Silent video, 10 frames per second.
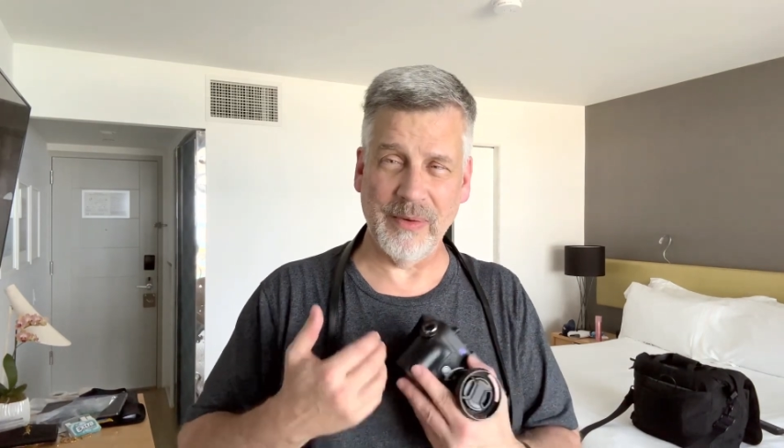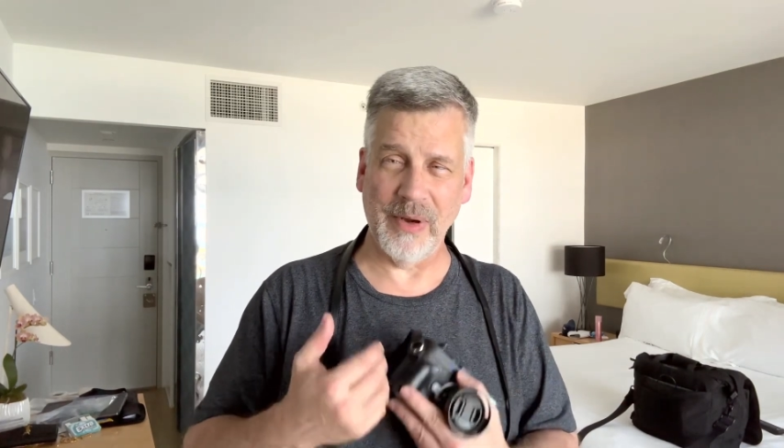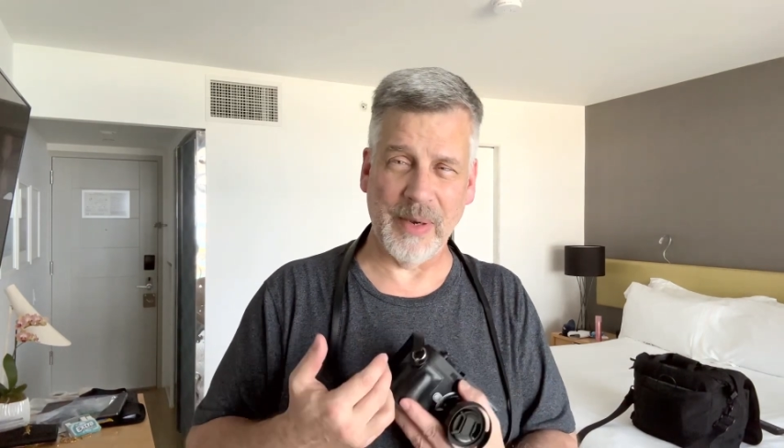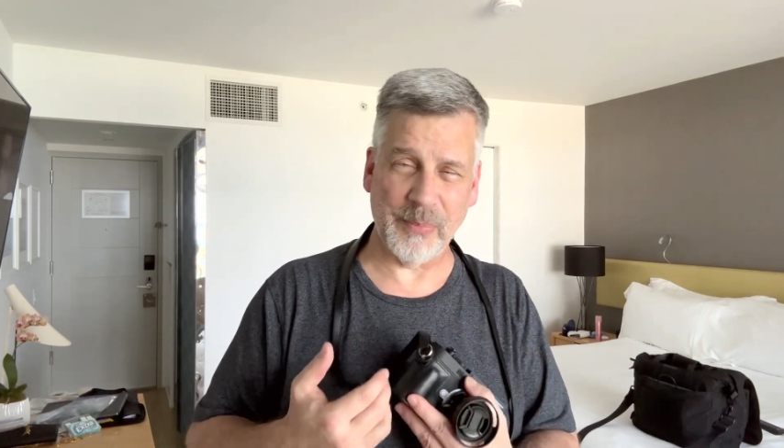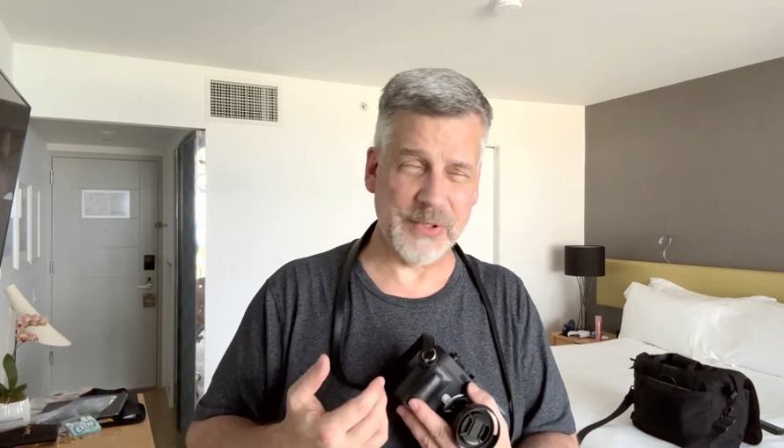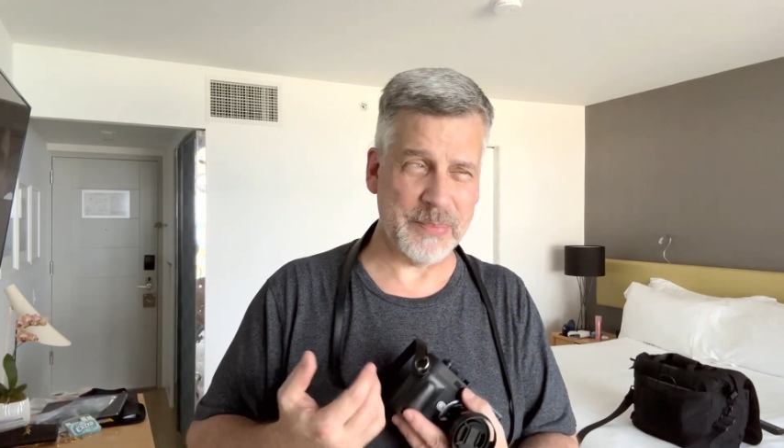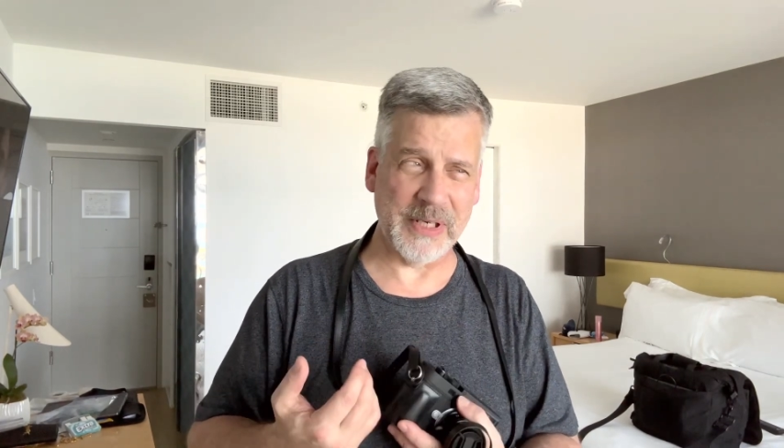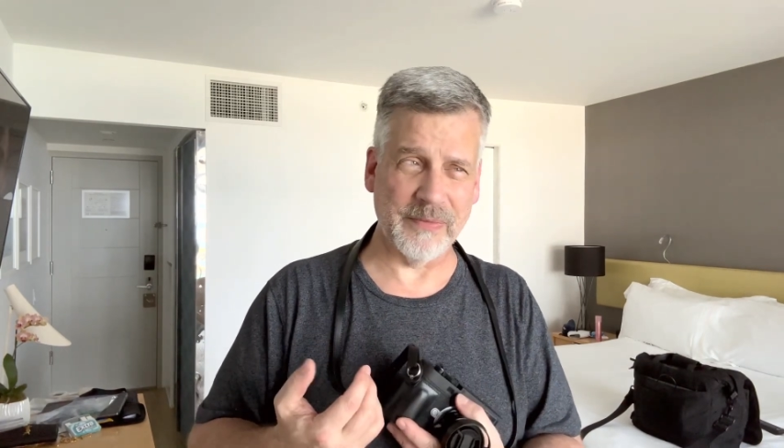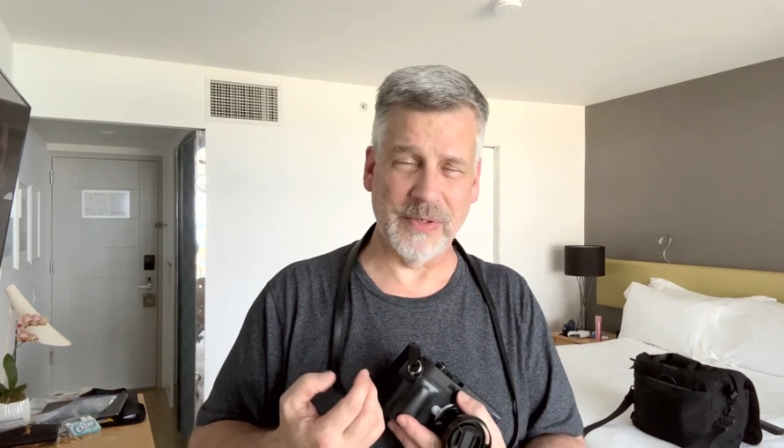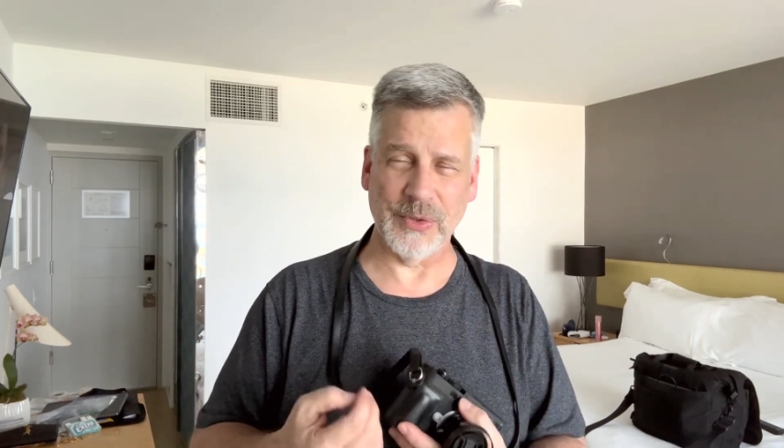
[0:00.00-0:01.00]
on
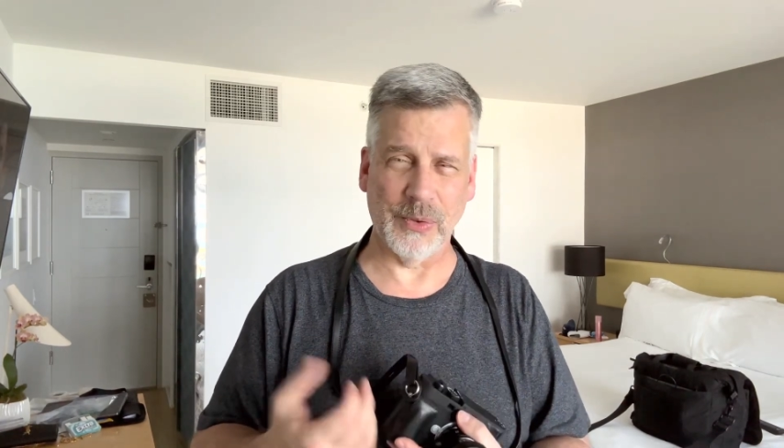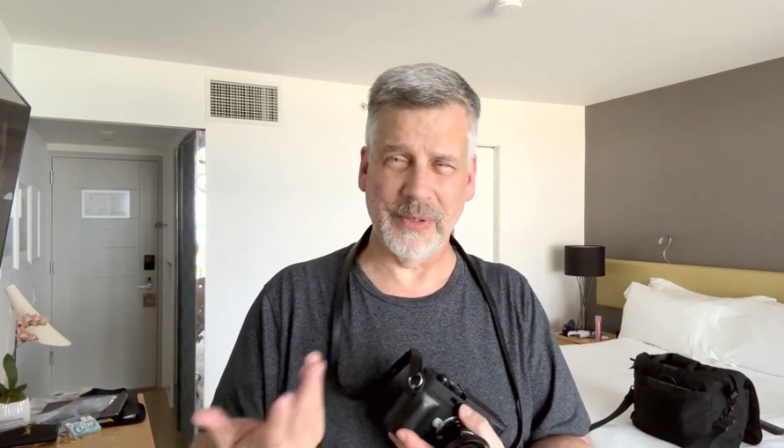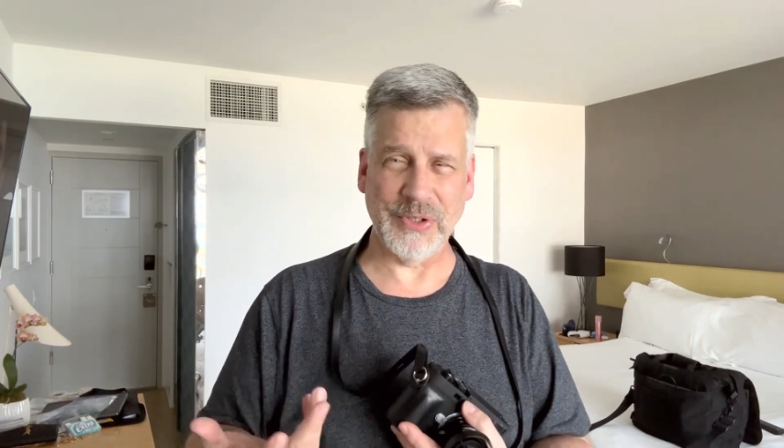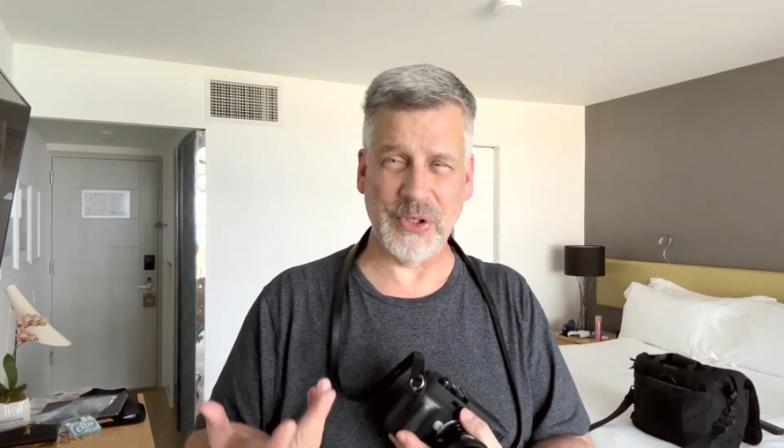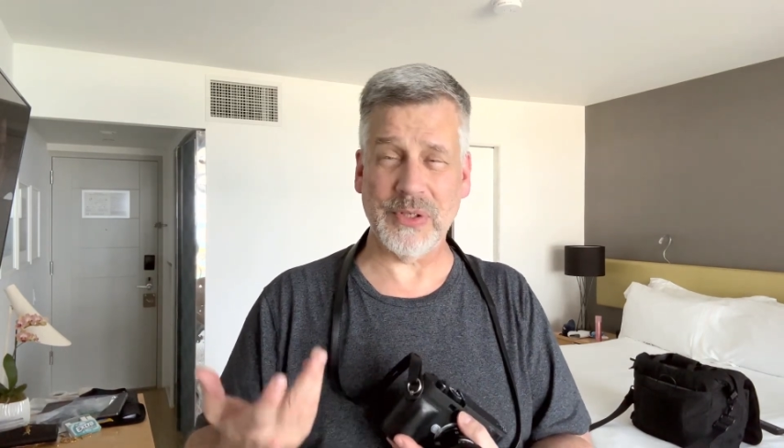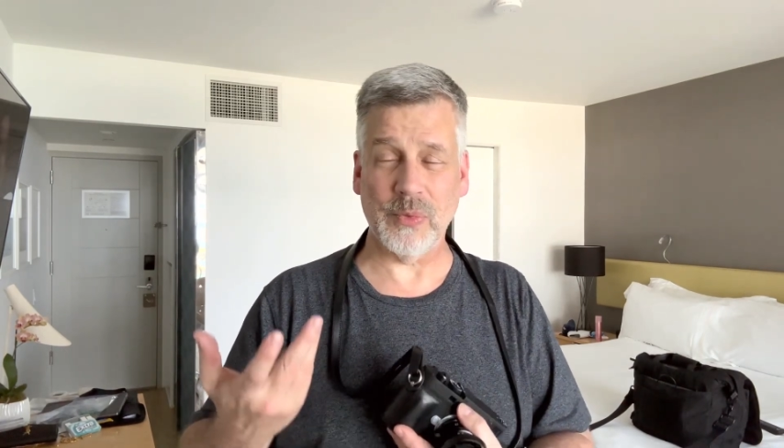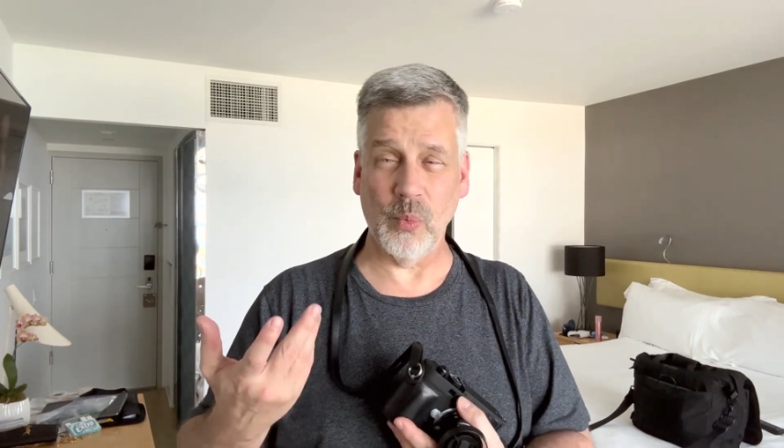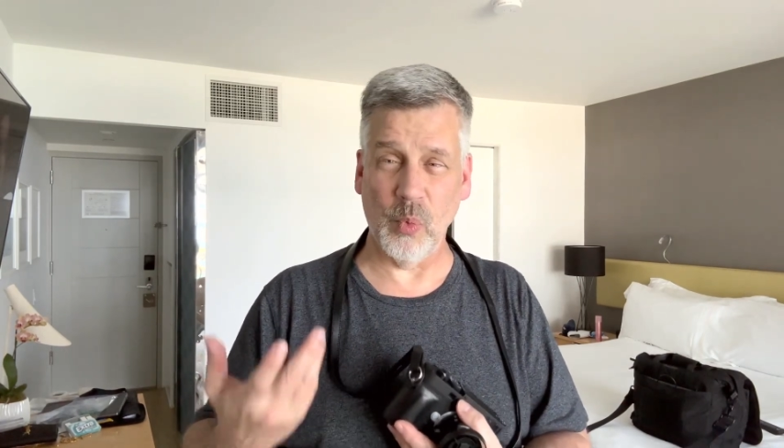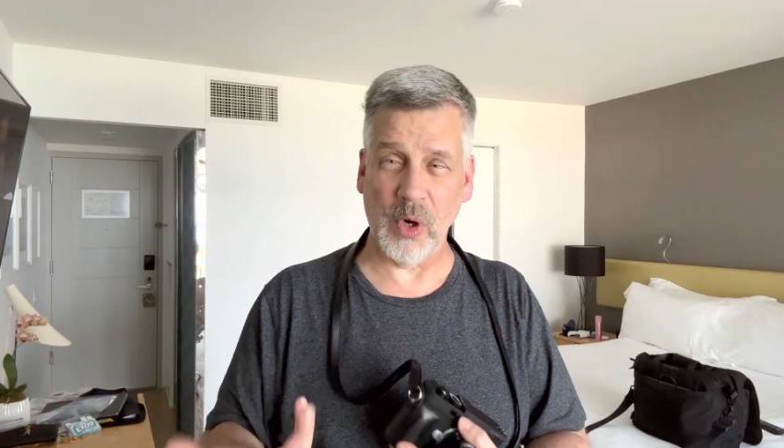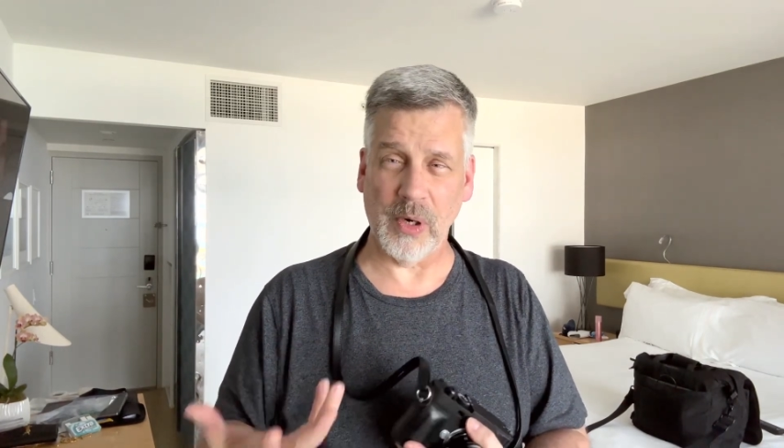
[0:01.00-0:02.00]
perspective control. It just
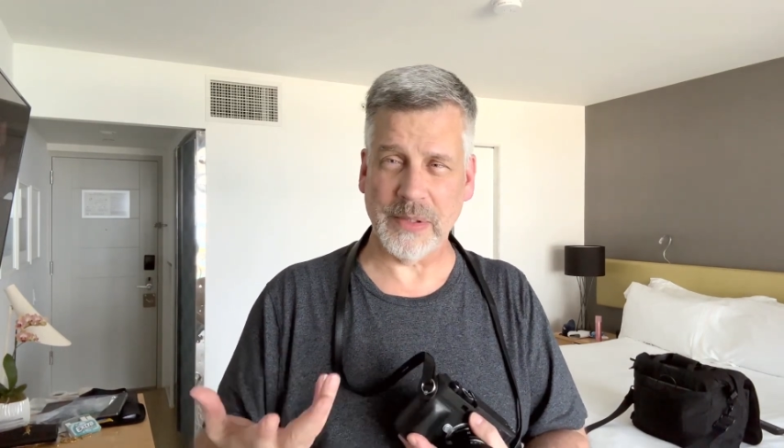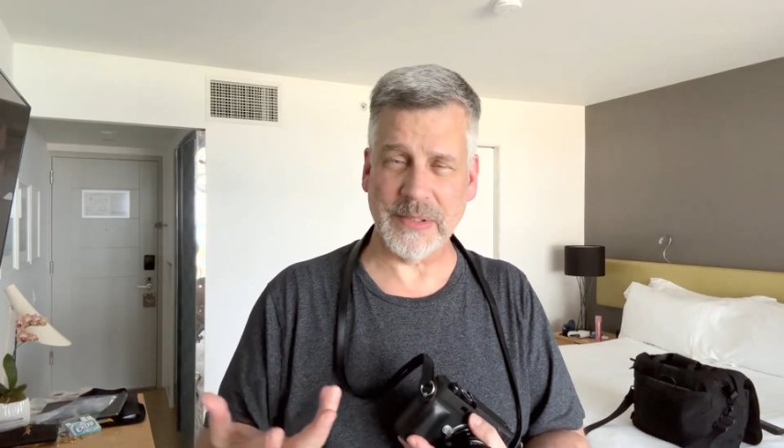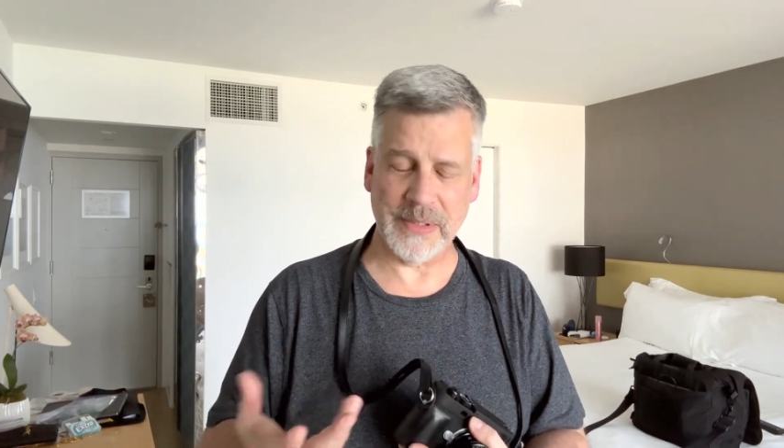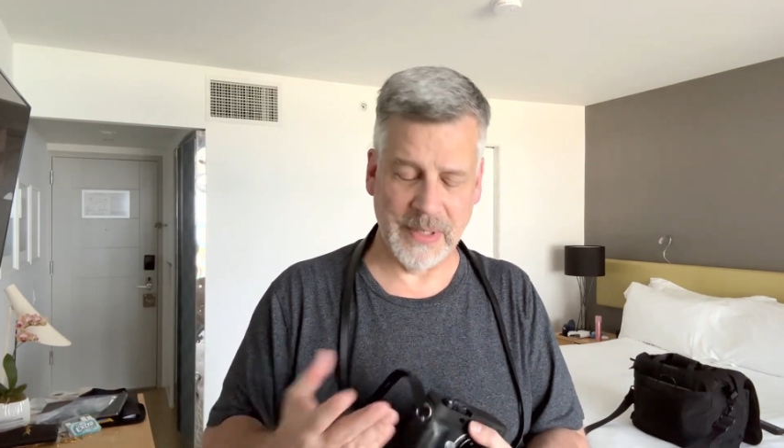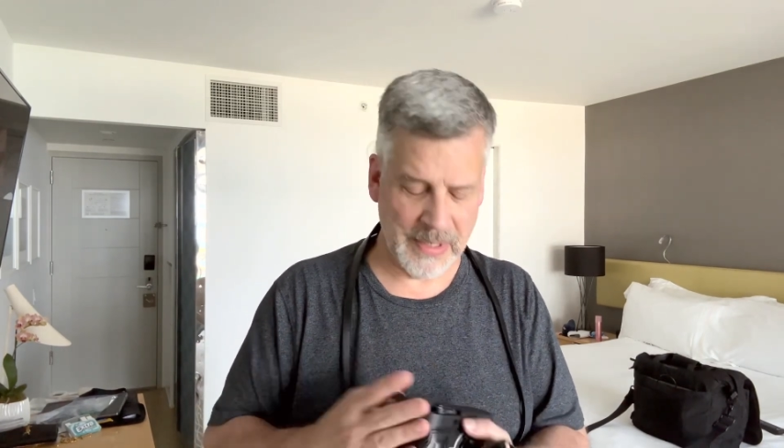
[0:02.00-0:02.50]
works.